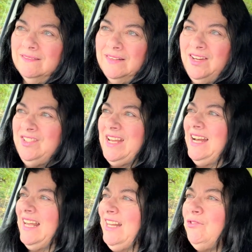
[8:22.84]
He said
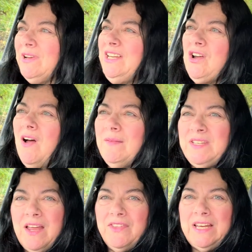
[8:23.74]
it like 3 times
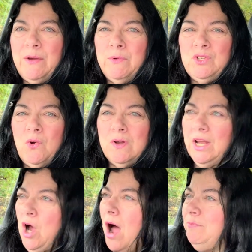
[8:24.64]
the other day when we was
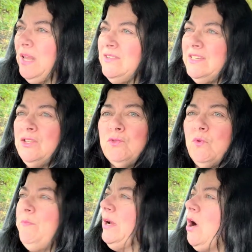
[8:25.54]
talking. God bless this
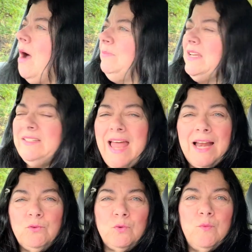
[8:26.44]
group and God bless
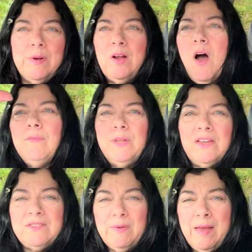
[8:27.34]
that group and God
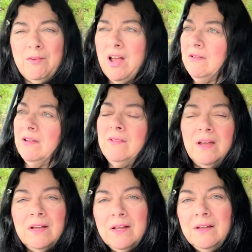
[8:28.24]
bless America. And
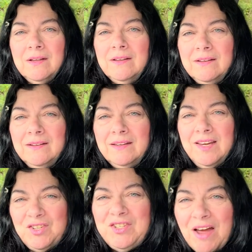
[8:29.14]

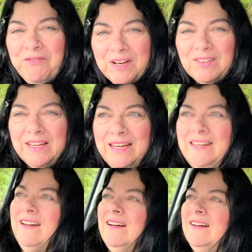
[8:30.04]
he's
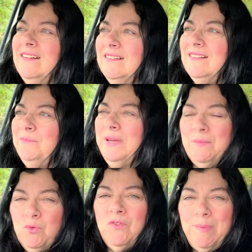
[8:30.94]
definitely
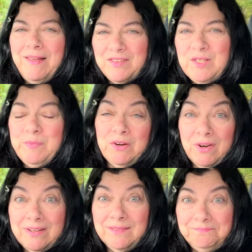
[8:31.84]
being moved by the
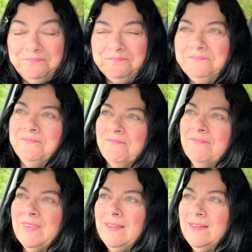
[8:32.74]
Spirit.
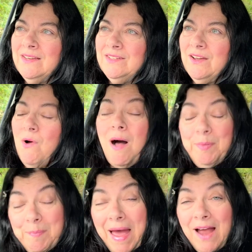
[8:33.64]
So I'll
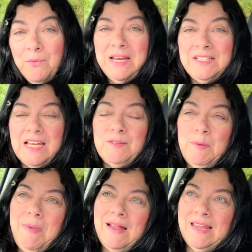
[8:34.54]
be back when he sends
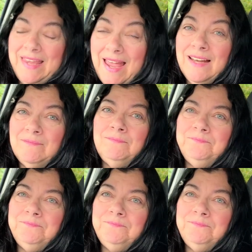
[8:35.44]
me back again.